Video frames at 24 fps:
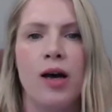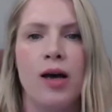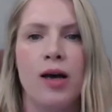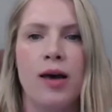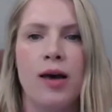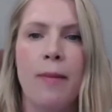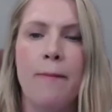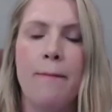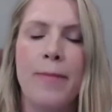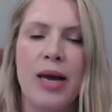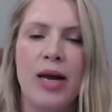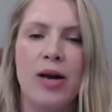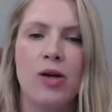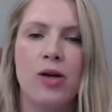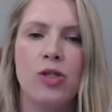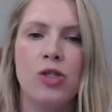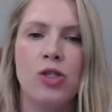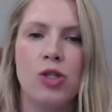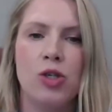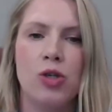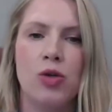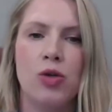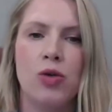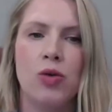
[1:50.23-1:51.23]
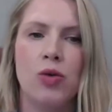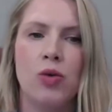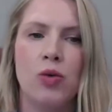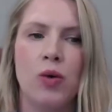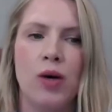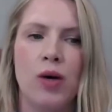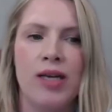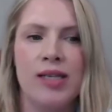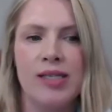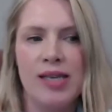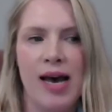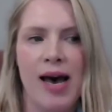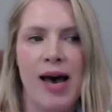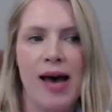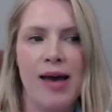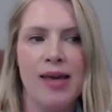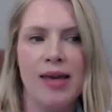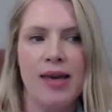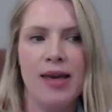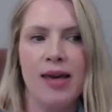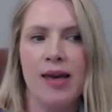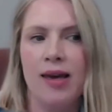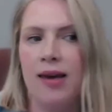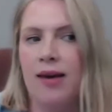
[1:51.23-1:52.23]
compared to
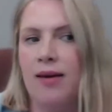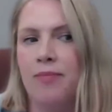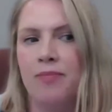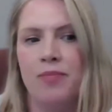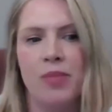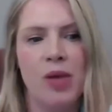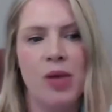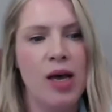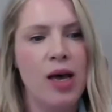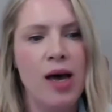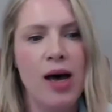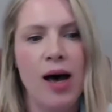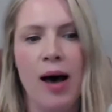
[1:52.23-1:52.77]
attacking